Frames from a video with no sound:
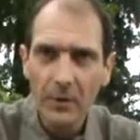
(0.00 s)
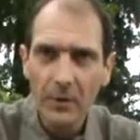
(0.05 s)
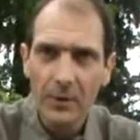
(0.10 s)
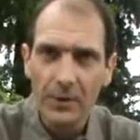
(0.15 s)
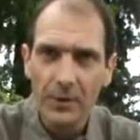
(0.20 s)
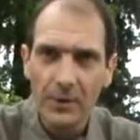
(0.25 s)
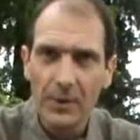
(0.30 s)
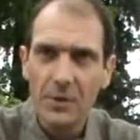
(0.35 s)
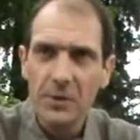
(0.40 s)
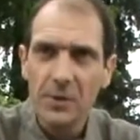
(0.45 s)

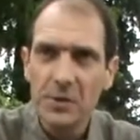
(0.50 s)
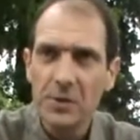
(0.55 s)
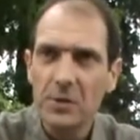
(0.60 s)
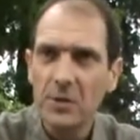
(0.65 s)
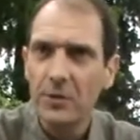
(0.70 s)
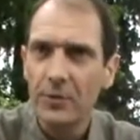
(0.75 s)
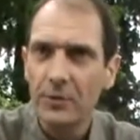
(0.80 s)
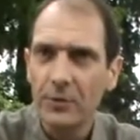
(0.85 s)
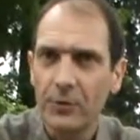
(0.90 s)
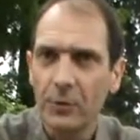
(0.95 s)
that an
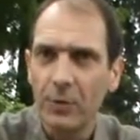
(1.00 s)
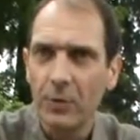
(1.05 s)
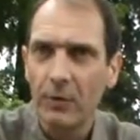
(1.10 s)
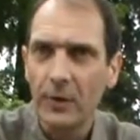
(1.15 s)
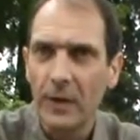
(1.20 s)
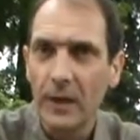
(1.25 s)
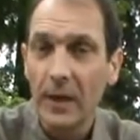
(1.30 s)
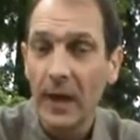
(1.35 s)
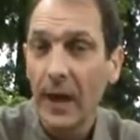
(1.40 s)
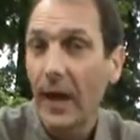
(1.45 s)
indigenous story
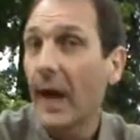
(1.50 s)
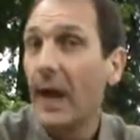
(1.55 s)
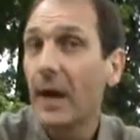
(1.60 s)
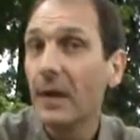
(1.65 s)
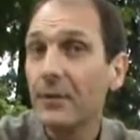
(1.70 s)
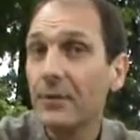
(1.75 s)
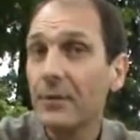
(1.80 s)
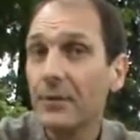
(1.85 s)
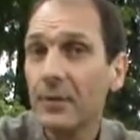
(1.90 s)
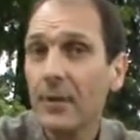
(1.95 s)

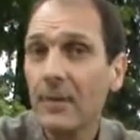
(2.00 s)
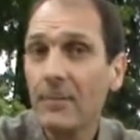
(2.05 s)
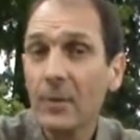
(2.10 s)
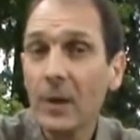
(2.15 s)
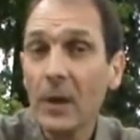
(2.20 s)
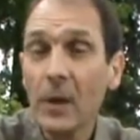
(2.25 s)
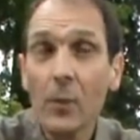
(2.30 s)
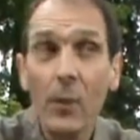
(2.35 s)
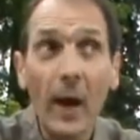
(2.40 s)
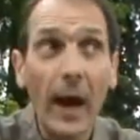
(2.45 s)
has
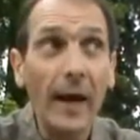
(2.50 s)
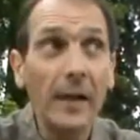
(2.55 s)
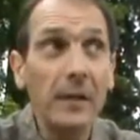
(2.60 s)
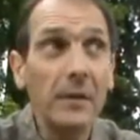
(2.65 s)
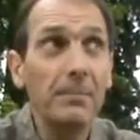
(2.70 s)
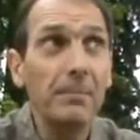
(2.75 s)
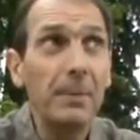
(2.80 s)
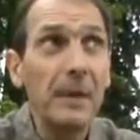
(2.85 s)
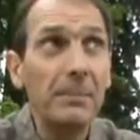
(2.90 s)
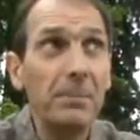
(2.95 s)

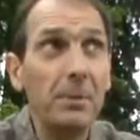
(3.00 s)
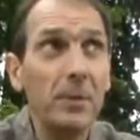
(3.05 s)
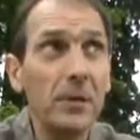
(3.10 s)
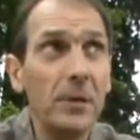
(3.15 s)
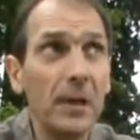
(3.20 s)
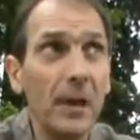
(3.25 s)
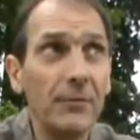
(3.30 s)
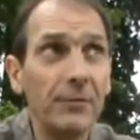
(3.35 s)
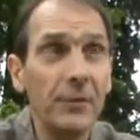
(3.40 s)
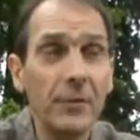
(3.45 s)
and people
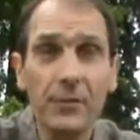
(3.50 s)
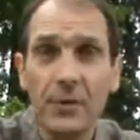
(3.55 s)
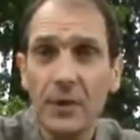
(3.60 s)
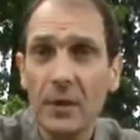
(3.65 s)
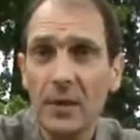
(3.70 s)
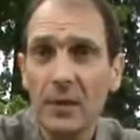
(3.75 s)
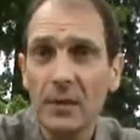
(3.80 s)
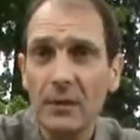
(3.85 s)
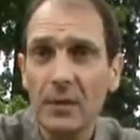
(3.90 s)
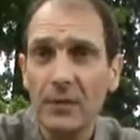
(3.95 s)
love to
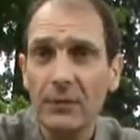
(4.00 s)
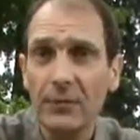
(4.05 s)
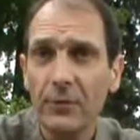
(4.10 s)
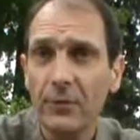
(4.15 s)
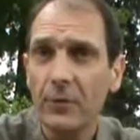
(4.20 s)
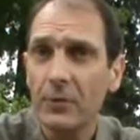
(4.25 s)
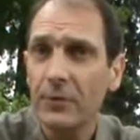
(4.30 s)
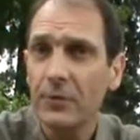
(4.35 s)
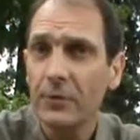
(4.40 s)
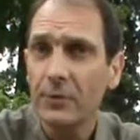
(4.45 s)
see
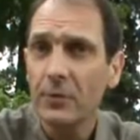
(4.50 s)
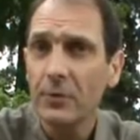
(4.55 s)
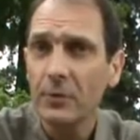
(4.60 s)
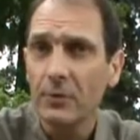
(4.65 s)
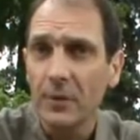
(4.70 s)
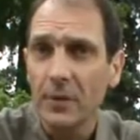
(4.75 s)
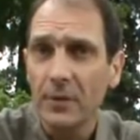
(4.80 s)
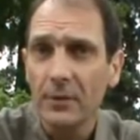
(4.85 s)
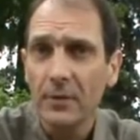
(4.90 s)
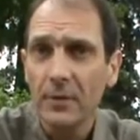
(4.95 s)
different sorts of
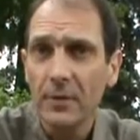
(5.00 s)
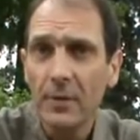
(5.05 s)
stories.